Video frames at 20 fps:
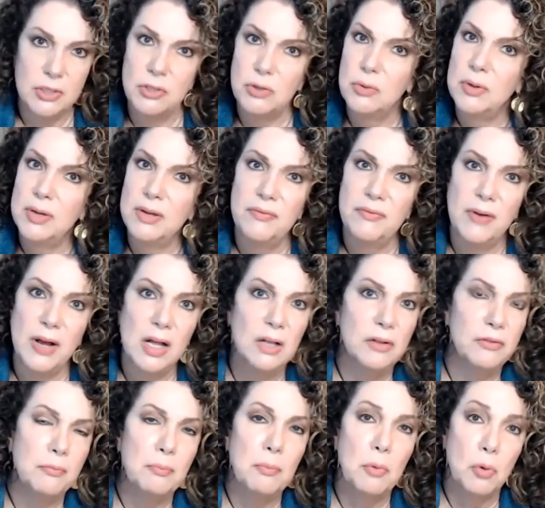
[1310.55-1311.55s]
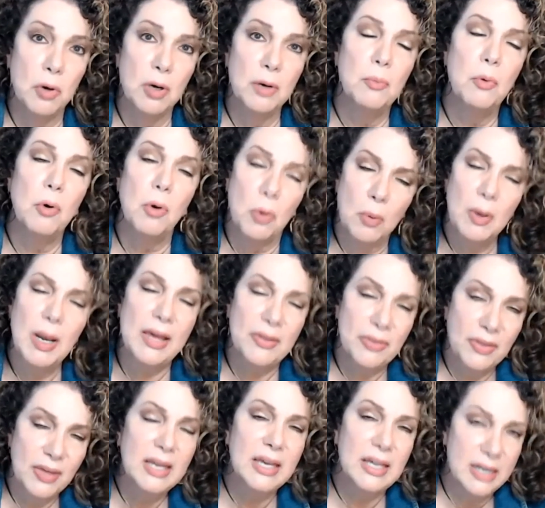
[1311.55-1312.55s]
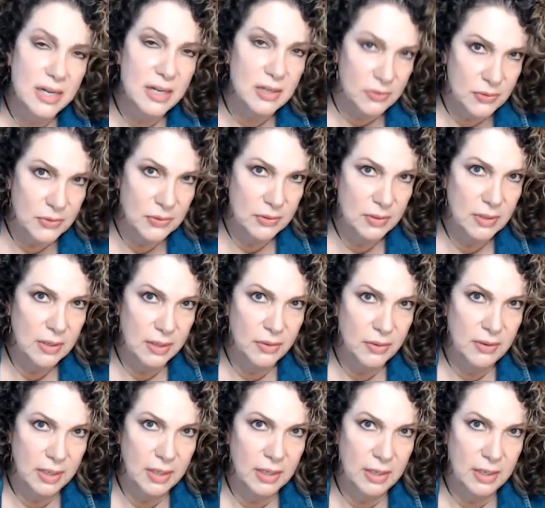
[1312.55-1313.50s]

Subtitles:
to evolve more and more. Well, I think it is. I think